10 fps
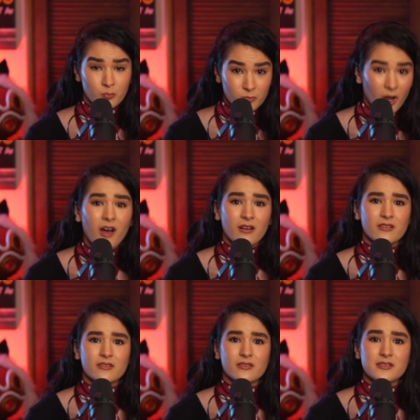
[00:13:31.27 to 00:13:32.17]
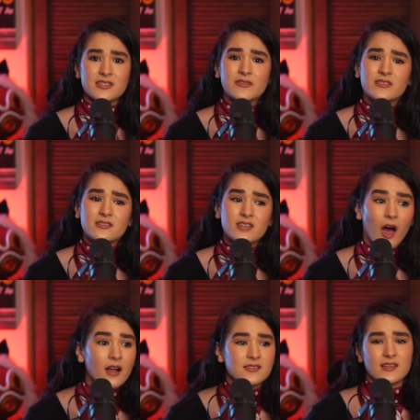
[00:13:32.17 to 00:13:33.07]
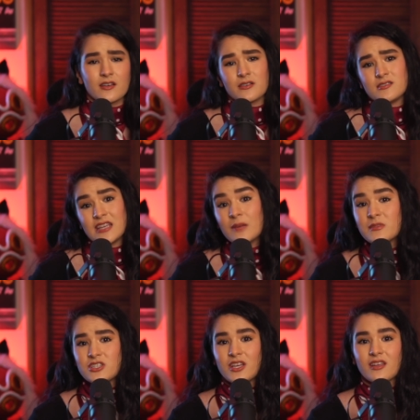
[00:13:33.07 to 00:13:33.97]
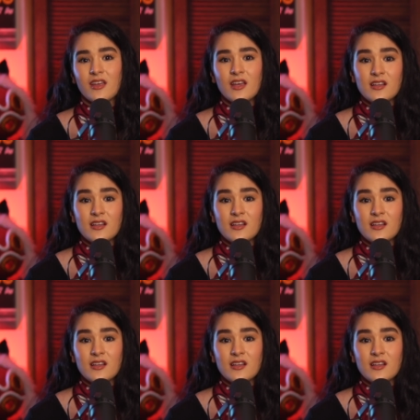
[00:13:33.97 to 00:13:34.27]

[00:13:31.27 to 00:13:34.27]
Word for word: wrong or it's even toxic or damaging